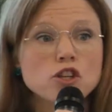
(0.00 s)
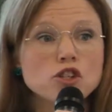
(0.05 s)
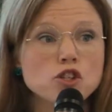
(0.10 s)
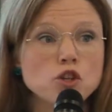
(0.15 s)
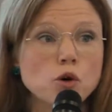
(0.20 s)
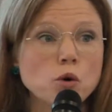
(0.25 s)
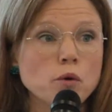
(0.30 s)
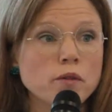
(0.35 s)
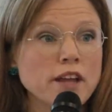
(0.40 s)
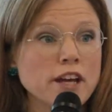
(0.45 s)

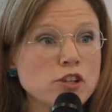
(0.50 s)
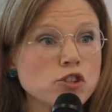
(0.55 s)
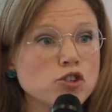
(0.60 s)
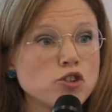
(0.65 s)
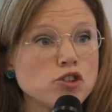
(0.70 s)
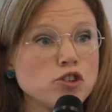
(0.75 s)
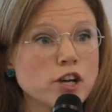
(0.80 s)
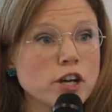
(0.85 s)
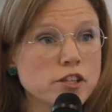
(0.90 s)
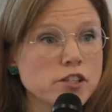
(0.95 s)
so that
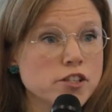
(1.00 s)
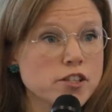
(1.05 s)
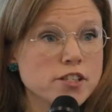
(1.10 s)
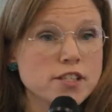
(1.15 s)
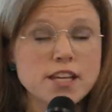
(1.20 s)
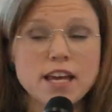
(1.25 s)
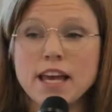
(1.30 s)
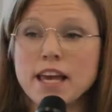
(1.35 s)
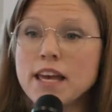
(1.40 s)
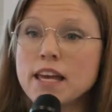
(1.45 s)
you just
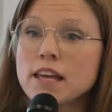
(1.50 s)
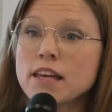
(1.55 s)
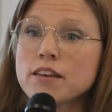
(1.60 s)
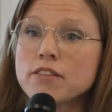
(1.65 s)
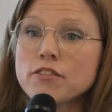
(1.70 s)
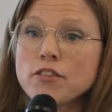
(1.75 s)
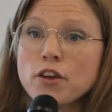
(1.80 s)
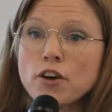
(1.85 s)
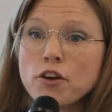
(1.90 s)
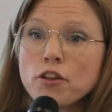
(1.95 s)
take
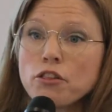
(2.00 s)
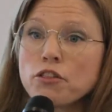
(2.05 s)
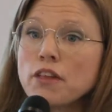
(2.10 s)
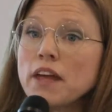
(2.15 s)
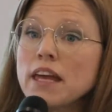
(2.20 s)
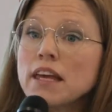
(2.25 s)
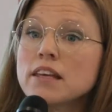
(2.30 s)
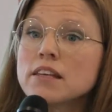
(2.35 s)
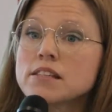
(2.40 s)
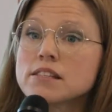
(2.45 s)
the
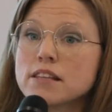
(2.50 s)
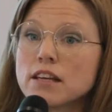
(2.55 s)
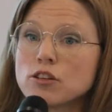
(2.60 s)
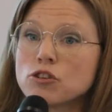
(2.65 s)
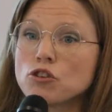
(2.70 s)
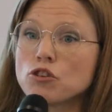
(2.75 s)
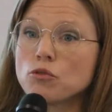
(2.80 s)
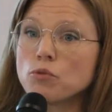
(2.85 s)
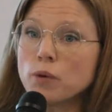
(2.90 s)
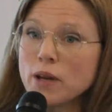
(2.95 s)
things
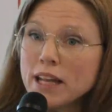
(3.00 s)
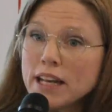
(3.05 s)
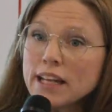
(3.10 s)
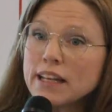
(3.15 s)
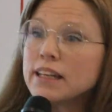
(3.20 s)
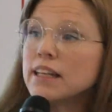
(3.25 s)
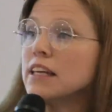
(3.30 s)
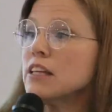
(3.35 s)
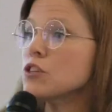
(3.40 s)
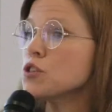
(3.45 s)
that you
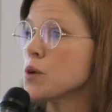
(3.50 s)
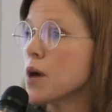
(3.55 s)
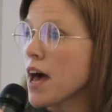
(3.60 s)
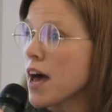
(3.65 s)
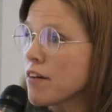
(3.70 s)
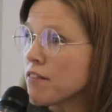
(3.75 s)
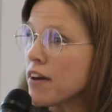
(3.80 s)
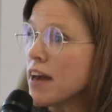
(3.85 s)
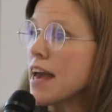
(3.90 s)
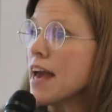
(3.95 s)
really need to
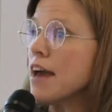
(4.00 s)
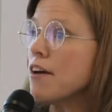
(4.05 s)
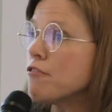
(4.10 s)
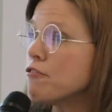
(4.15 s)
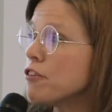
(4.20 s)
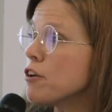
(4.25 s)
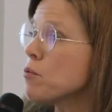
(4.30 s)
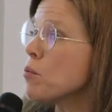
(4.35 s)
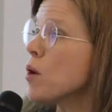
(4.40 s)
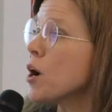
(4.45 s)
have
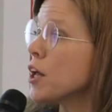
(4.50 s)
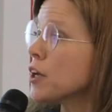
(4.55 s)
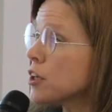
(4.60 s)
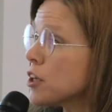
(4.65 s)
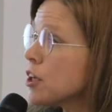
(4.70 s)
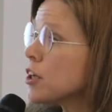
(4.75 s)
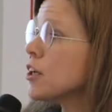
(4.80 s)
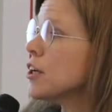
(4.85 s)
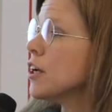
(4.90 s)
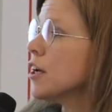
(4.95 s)

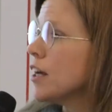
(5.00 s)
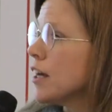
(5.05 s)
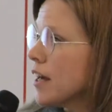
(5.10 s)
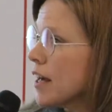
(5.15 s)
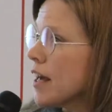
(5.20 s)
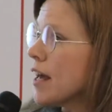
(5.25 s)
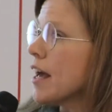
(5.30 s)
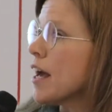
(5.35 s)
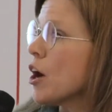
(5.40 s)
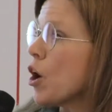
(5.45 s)
everyone
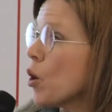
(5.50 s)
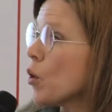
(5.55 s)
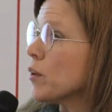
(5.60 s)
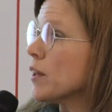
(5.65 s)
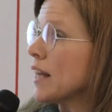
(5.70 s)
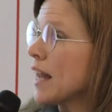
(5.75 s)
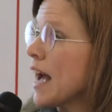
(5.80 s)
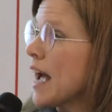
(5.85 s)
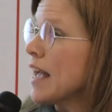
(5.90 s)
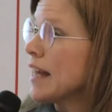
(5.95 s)

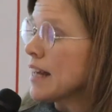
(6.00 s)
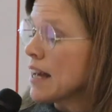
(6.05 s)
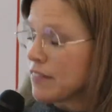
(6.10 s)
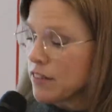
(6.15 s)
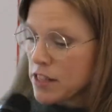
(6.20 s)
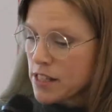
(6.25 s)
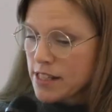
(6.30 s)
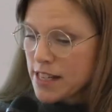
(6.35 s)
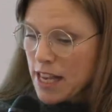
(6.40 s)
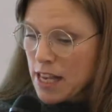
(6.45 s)
online
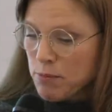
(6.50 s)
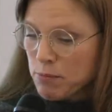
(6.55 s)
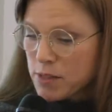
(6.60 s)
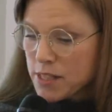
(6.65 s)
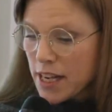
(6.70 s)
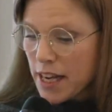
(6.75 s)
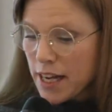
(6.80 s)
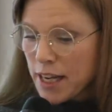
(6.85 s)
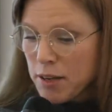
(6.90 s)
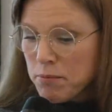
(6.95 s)
at the same
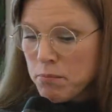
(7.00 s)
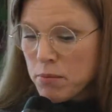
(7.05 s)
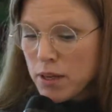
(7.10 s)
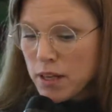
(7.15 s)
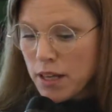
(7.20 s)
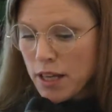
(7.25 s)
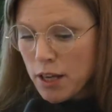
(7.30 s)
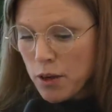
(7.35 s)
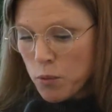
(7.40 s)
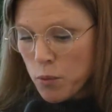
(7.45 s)
time
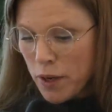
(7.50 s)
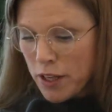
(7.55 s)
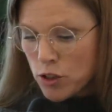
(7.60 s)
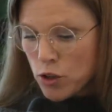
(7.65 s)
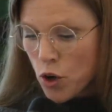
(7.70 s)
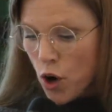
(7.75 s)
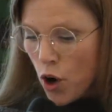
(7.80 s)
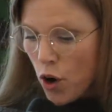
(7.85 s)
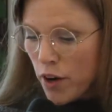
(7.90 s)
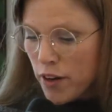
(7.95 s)

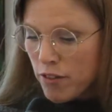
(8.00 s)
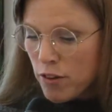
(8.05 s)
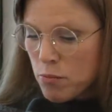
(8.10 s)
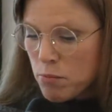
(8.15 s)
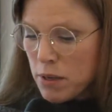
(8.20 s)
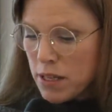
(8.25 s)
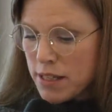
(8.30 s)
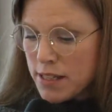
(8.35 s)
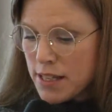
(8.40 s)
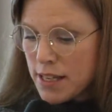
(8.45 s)
when you are in the
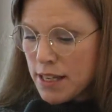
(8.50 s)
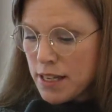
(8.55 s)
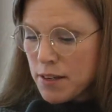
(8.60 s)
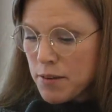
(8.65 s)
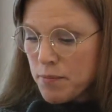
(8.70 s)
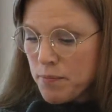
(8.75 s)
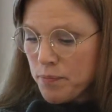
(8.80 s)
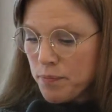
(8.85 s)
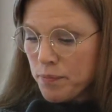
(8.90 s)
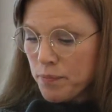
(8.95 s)

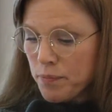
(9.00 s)
meeting?